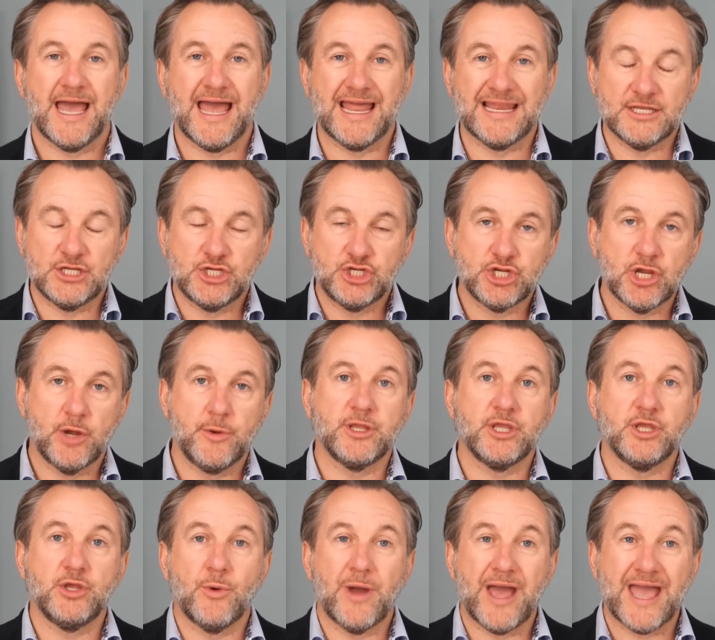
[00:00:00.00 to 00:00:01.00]
and showing
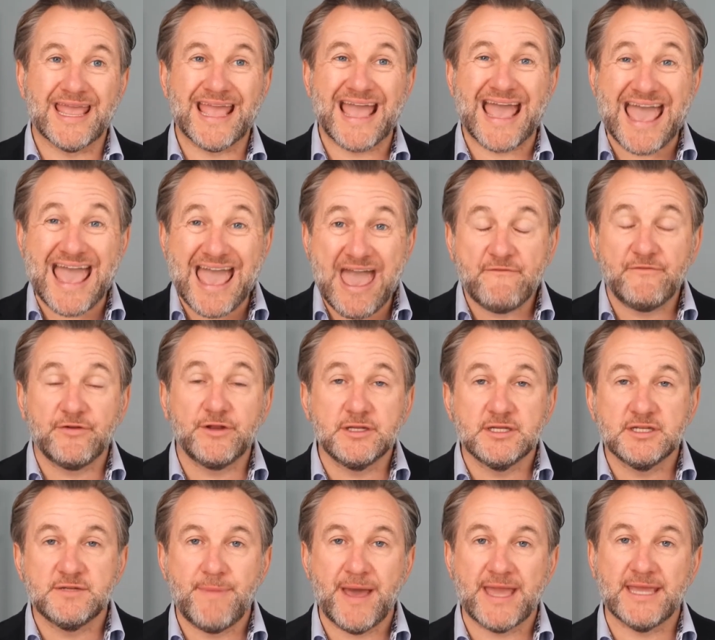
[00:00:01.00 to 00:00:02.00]
you a
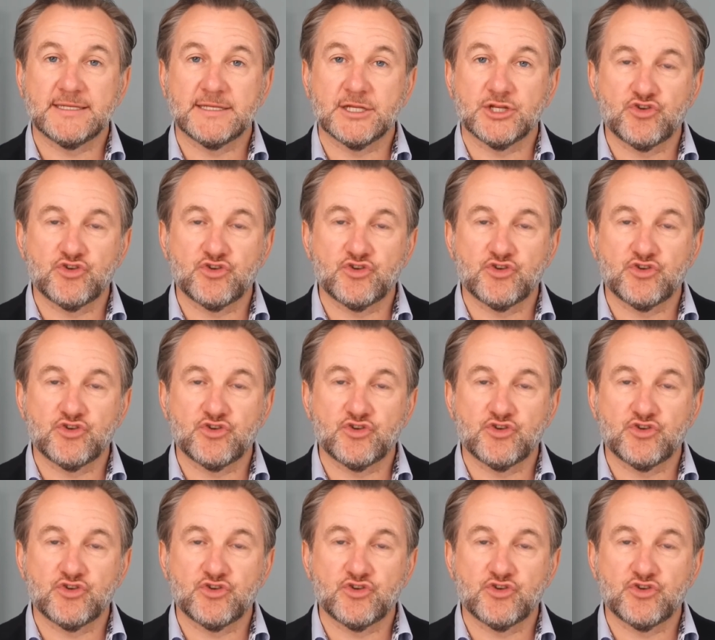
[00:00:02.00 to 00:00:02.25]
evidence-based,